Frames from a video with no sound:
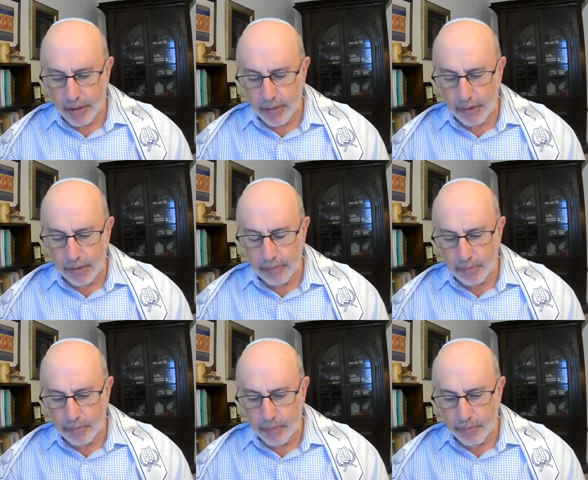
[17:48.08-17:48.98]

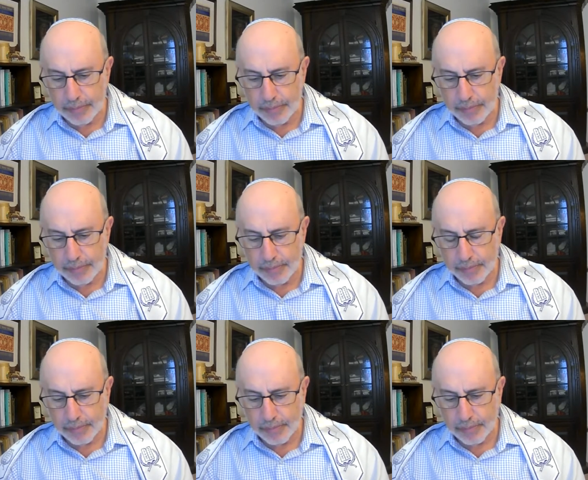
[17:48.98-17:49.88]

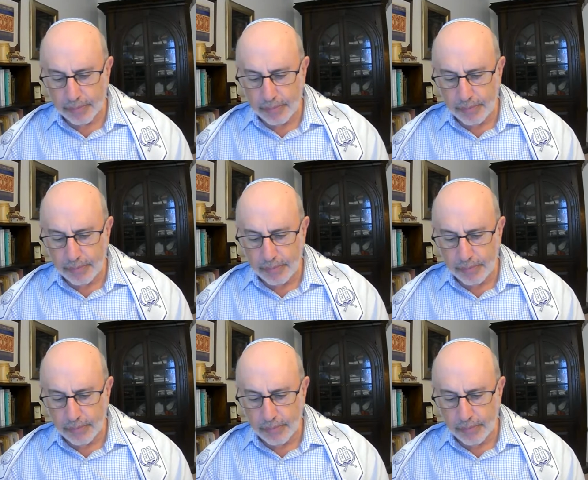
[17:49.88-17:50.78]

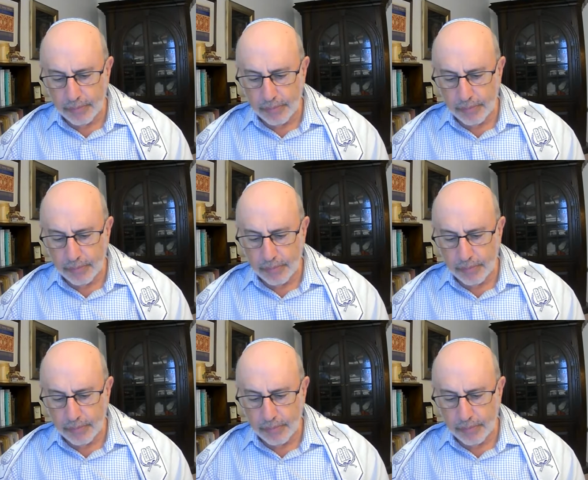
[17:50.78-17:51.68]

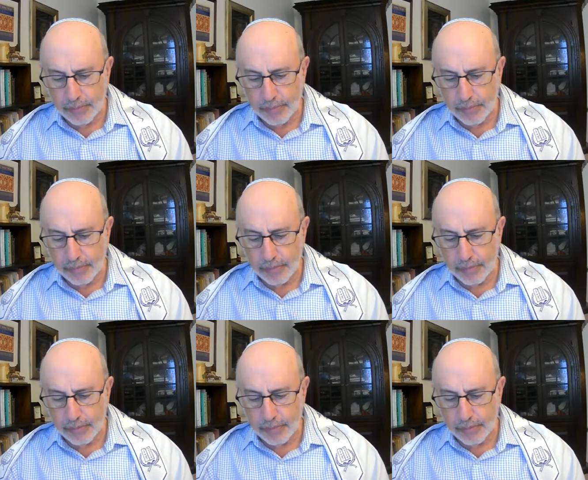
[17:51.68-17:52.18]
Nobody speaks.